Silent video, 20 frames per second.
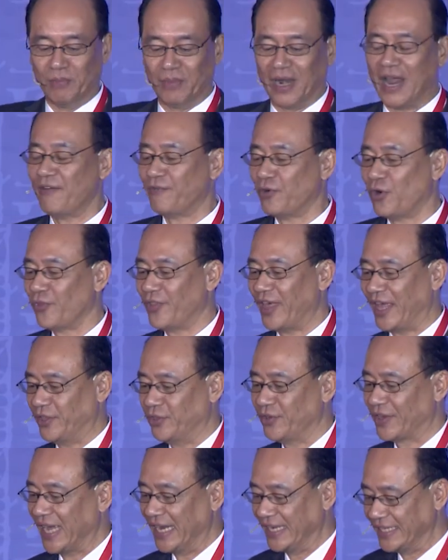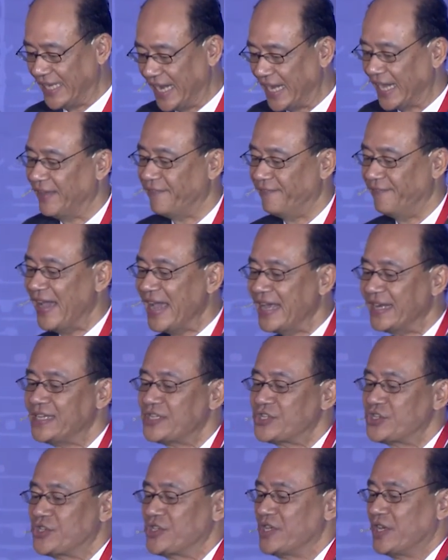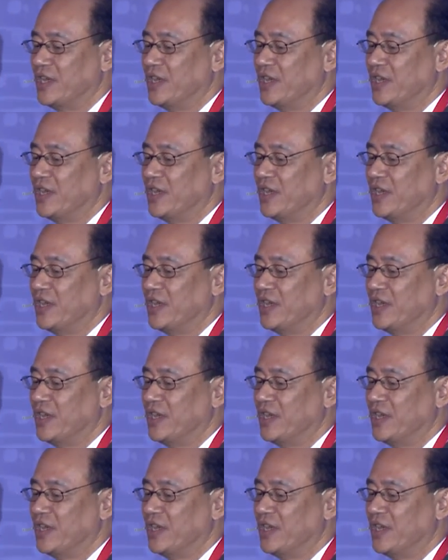level that you can take advantage